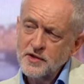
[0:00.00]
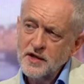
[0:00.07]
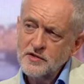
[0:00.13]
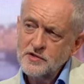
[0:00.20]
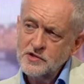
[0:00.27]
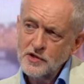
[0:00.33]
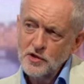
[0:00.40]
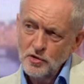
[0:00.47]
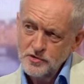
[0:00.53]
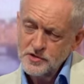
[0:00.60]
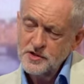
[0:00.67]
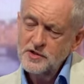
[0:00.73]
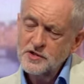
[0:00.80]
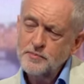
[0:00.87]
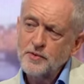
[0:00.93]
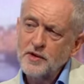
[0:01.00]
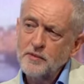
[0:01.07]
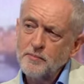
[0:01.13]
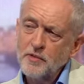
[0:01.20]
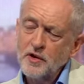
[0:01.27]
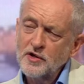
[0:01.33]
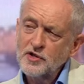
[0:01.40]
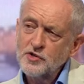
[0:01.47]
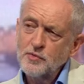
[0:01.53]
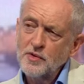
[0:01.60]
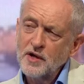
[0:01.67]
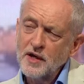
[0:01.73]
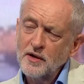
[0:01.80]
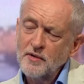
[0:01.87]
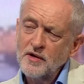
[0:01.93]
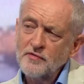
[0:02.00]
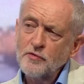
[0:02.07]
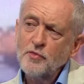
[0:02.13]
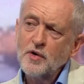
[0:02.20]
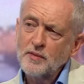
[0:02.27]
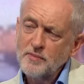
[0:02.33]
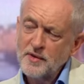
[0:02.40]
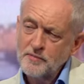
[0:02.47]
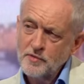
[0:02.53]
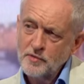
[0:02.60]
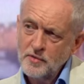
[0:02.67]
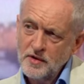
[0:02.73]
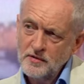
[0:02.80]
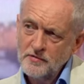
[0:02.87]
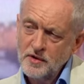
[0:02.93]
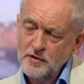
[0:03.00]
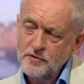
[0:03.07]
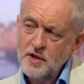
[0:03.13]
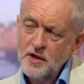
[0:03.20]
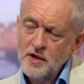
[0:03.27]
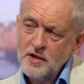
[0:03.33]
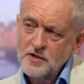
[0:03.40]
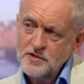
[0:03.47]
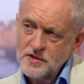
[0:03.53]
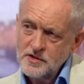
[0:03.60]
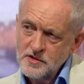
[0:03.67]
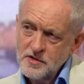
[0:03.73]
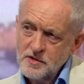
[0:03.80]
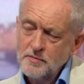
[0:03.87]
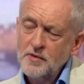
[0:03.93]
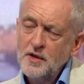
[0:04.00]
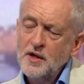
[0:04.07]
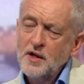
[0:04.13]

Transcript: That has long since been abolished. We now have a one member, one vote system.